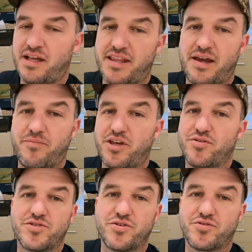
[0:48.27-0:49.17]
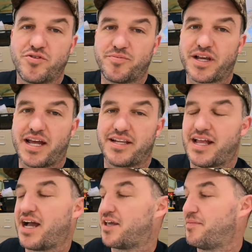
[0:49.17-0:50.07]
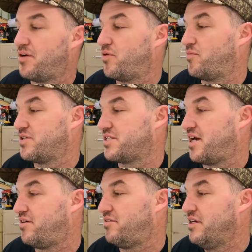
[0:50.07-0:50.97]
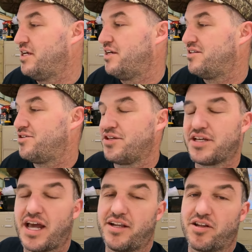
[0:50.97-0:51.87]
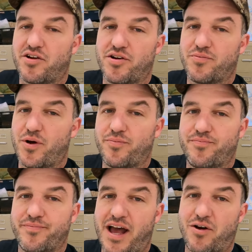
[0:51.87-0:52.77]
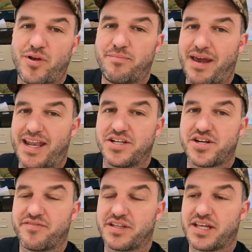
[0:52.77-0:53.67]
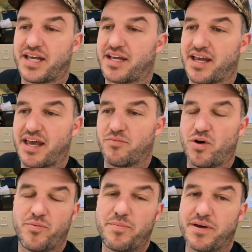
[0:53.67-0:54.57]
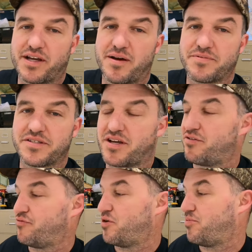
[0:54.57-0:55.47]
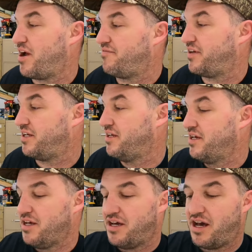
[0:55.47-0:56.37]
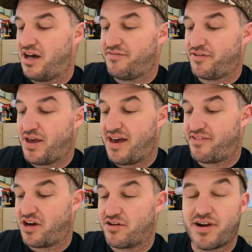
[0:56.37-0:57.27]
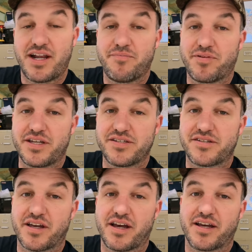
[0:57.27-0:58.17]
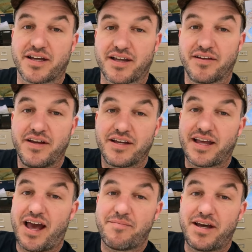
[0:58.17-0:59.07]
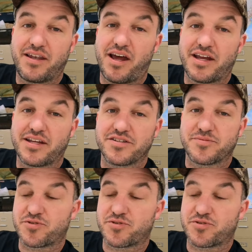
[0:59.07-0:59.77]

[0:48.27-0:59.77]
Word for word: and then we use YouTube to kind of document what we sell, so you can kind of learn what how we manage everything and what we pick up to sell for a profit. Uh, if you haven't already, please uh, comment, like, and